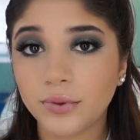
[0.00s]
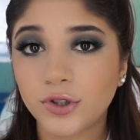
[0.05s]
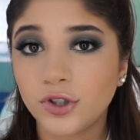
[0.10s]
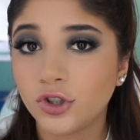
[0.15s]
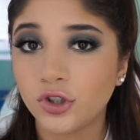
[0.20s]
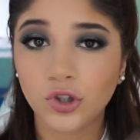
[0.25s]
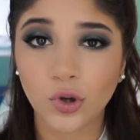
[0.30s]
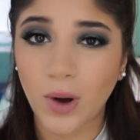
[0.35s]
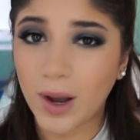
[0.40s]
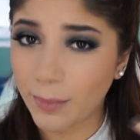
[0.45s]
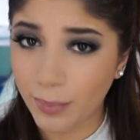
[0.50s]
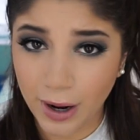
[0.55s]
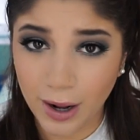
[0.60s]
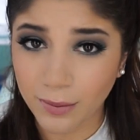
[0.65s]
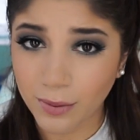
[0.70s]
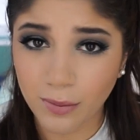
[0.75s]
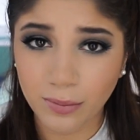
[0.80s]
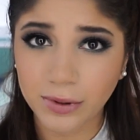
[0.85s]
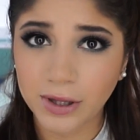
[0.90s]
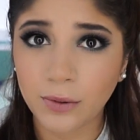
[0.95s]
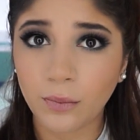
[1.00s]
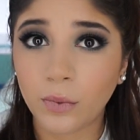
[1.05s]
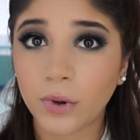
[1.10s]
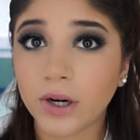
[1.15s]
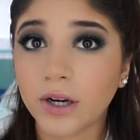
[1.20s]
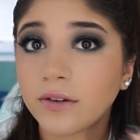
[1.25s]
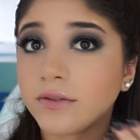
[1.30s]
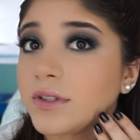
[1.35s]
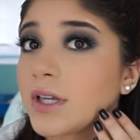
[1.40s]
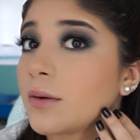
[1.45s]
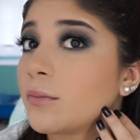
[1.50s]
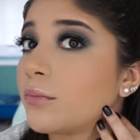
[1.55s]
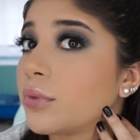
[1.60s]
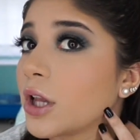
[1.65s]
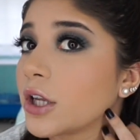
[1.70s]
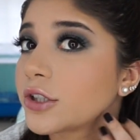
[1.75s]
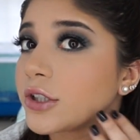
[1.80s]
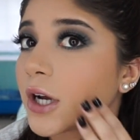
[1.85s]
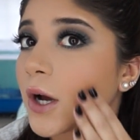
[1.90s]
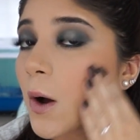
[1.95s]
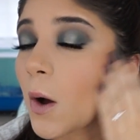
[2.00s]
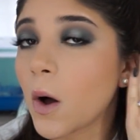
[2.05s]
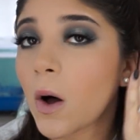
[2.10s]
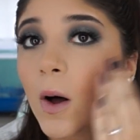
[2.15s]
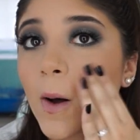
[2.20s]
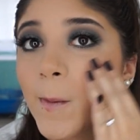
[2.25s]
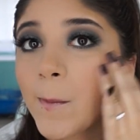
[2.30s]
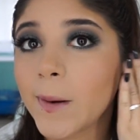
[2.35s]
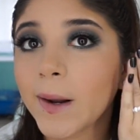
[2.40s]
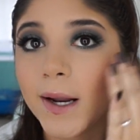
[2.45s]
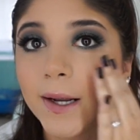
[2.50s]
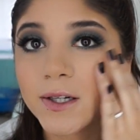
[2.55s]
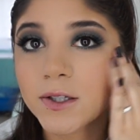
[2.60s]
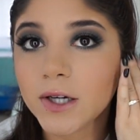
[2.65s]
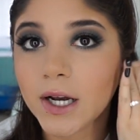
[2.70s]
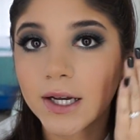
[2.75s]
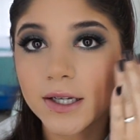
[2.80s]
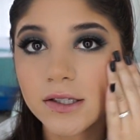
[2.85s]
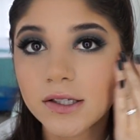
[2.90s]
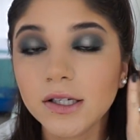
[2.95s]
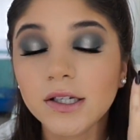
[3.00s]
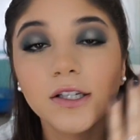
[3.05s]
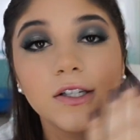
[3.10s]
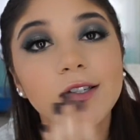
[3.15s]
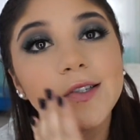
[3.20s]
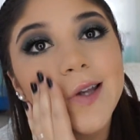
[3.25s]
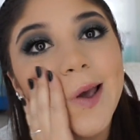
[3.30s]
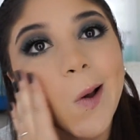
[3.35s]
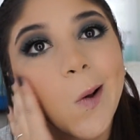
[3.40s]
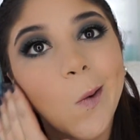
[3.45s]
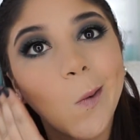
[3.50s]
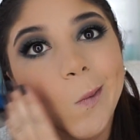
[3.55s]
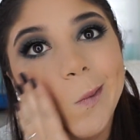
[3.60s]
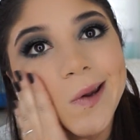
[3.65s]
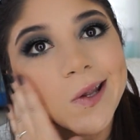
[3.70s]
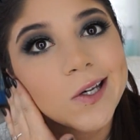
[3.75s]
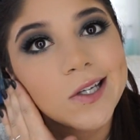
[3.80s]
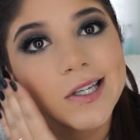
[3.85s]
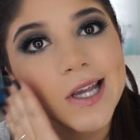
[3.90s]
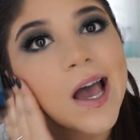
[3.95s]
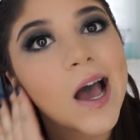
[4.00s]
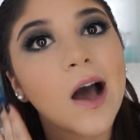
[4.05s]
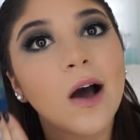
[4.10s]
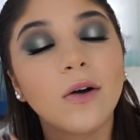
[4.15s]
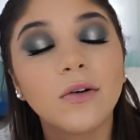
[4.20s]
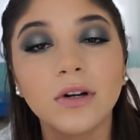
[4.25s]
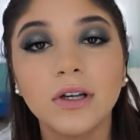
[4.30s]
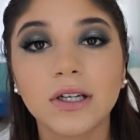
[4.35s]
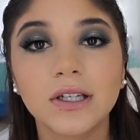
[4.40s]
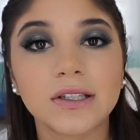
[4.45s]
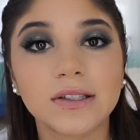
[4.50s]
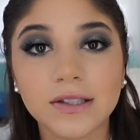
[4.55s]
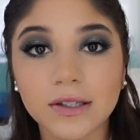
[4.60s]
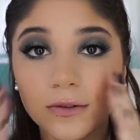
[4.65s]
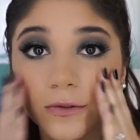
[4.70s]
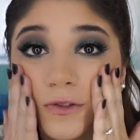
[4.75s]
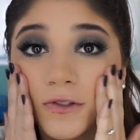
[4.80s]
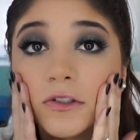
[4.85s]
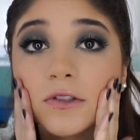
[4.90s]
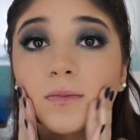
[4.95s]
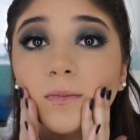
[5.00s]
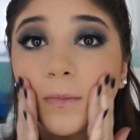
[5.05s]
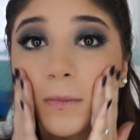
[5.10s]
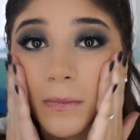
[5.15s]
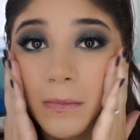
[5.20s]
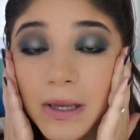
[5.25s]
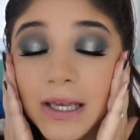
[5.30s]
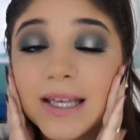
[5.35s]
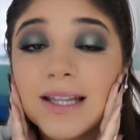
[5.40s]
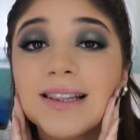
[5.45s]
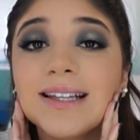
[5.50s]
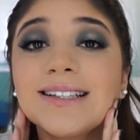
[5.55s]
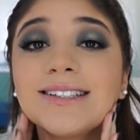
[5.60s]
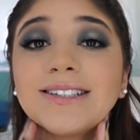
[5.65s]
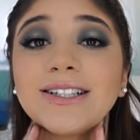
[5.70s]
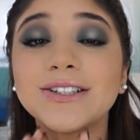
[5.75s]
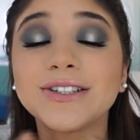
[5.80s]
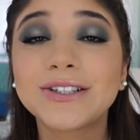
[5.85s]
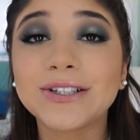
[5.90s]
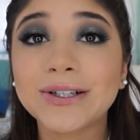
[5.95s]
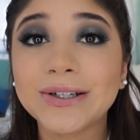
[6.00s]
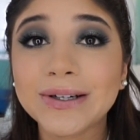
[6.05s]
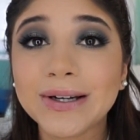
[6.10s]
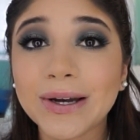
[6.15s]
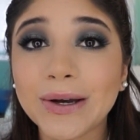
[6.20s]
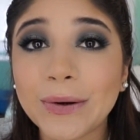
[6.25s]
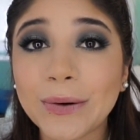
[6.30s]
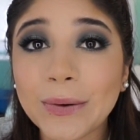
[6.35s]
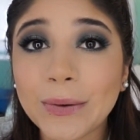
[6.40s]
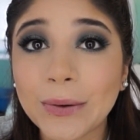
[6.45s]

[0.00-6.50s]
So I probably wouldn't have done blush at all, but I tried to tone it down because it was just making this look